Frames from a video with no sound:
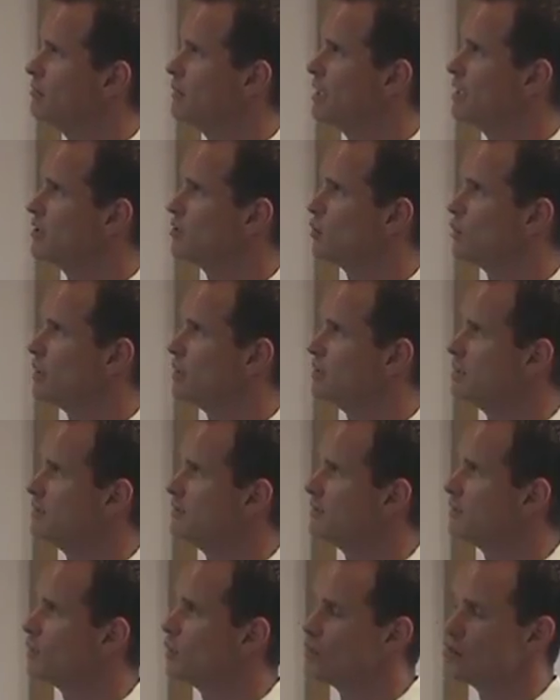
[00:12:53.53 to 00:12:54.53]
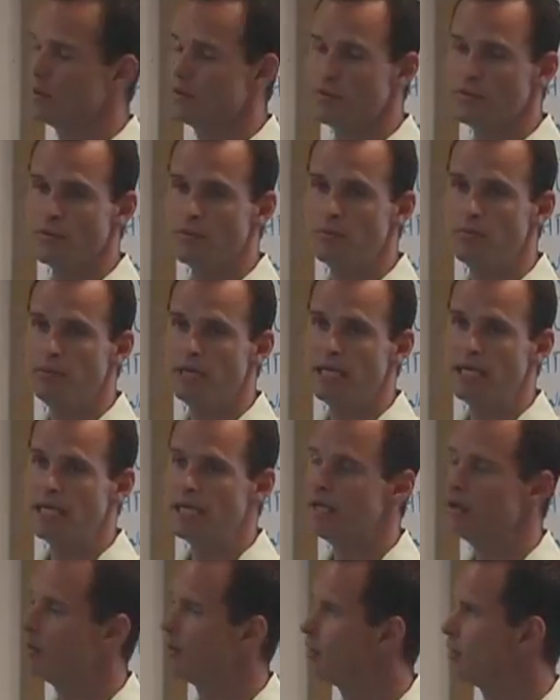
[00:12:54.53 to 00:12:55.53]
B24 through
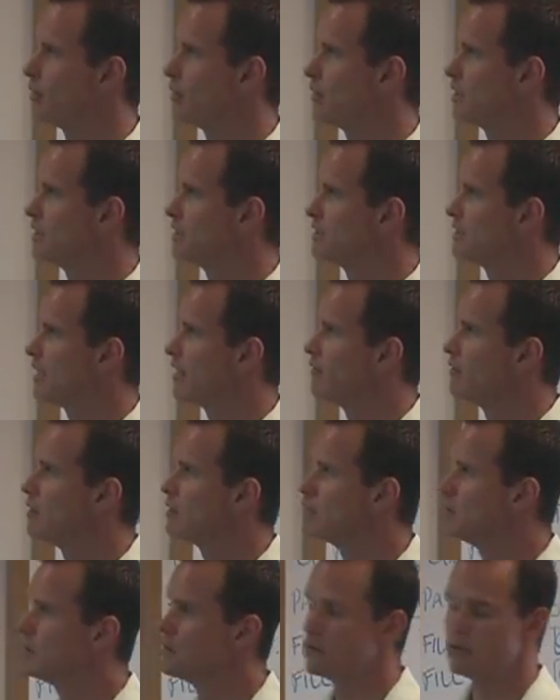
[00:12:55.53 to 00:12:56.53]
B37,